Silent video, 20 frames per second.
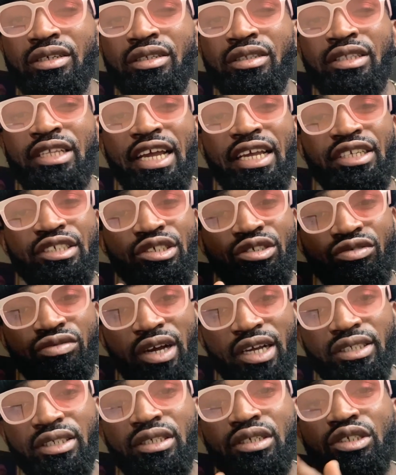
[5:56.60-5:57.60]
the
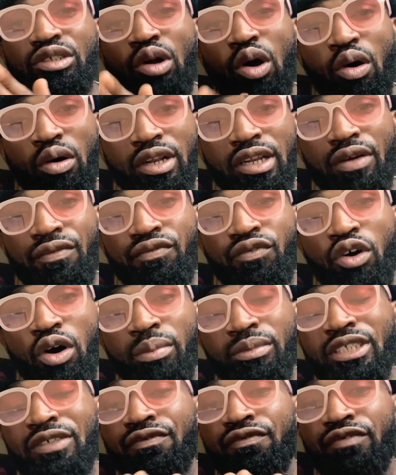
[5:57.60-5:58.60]
instructions on the
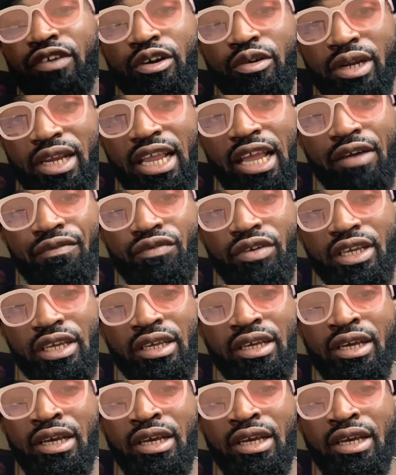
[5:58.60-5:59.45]
forms very carefully,